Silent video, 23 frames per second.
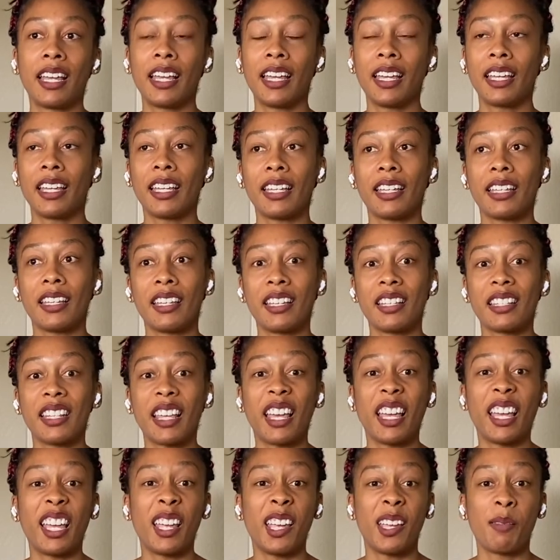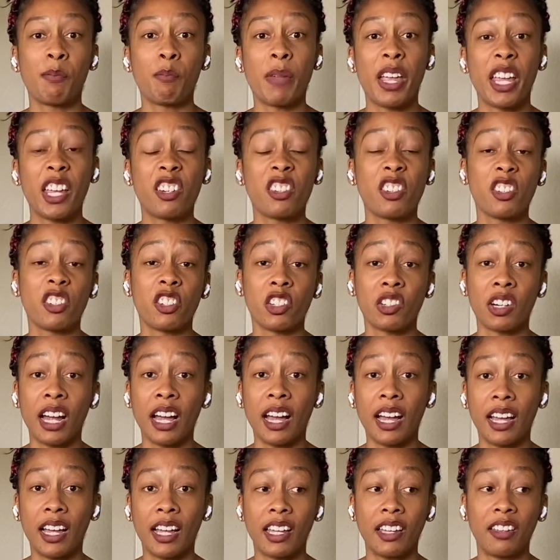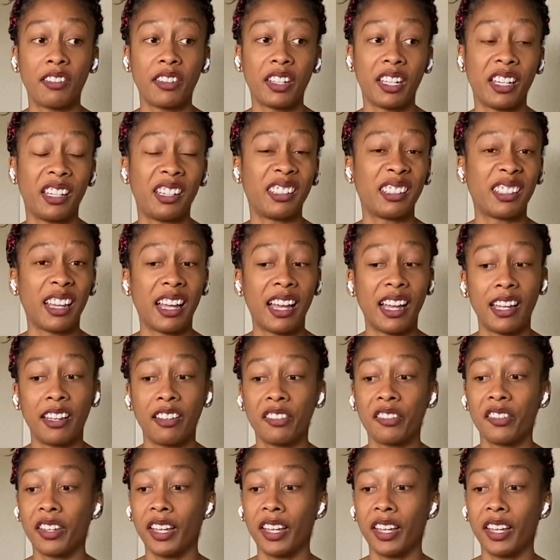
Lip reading: is a major drive in life,